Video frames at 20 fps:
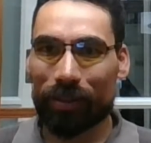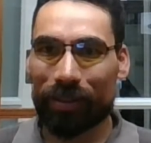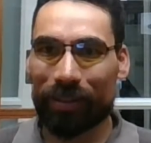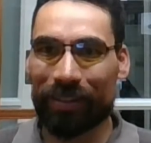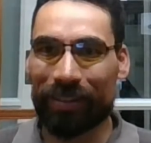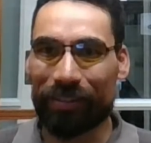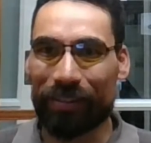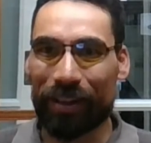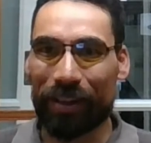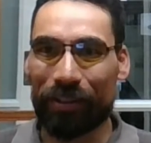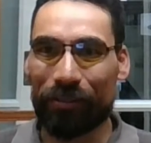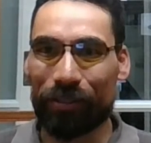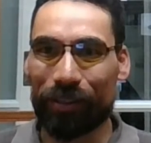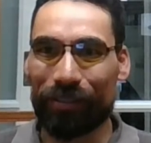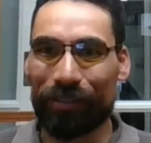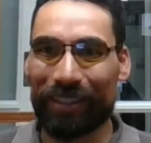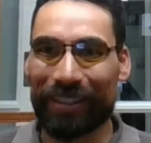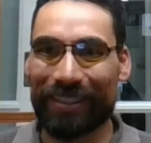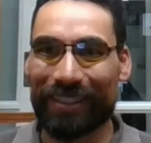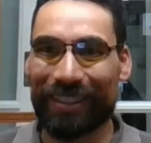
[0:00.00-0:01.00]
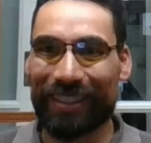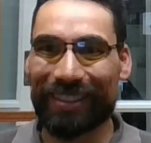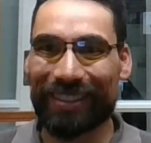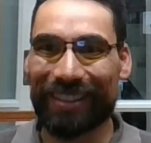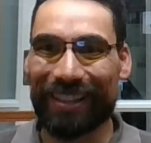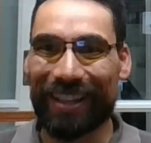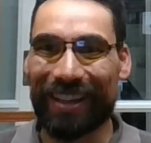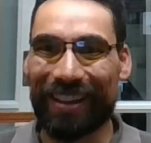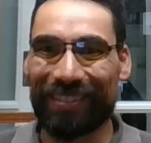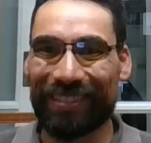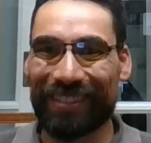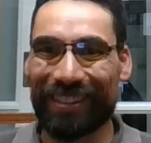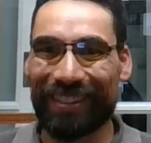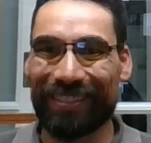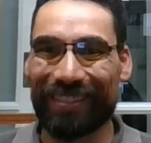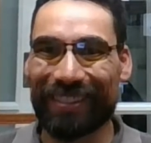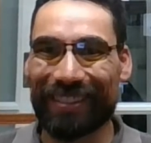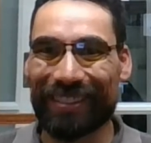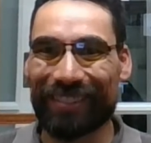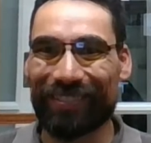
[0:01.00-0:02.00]
Rackful invested his life
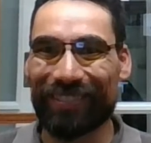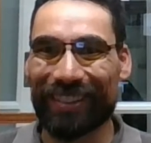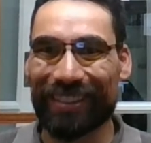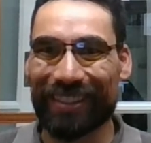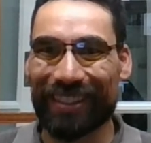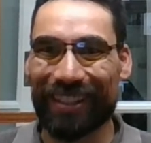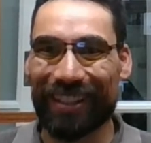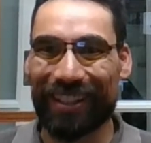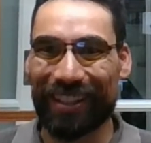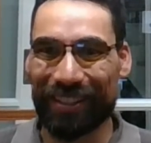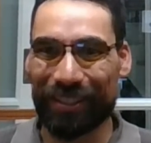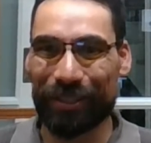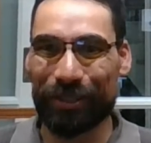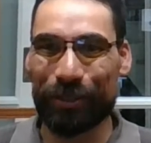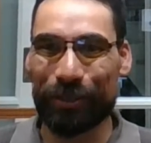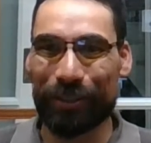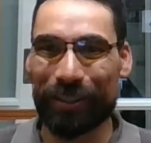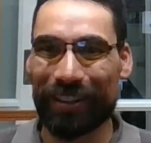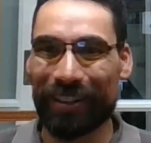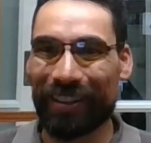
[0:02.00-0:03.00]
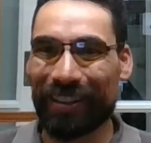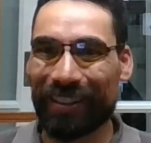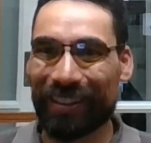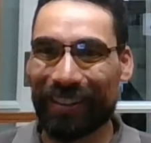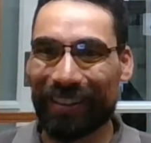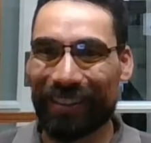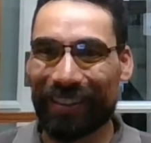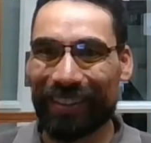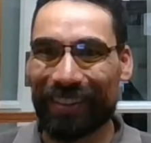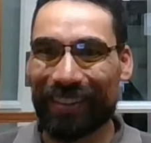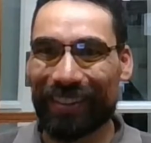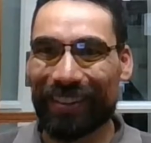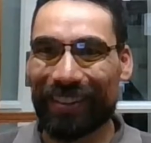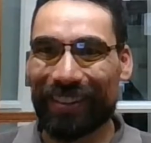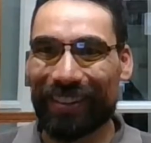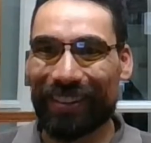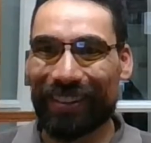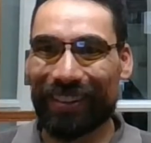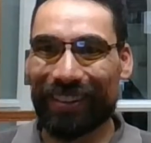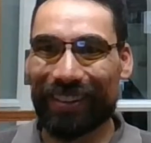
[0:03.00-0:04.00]
savings in Bazaar, are you sure?
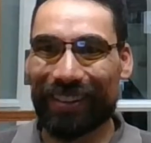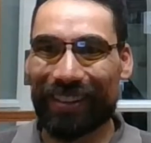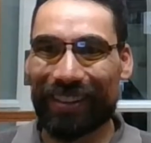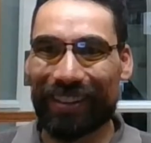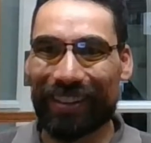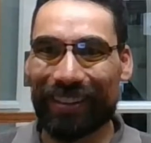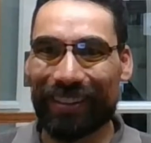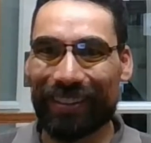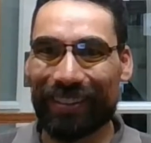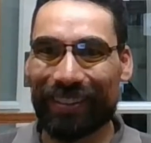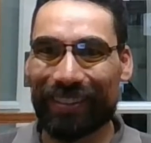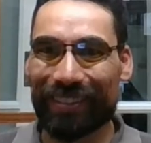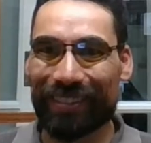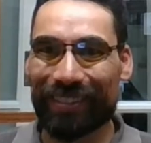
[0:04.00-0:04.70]
Okay.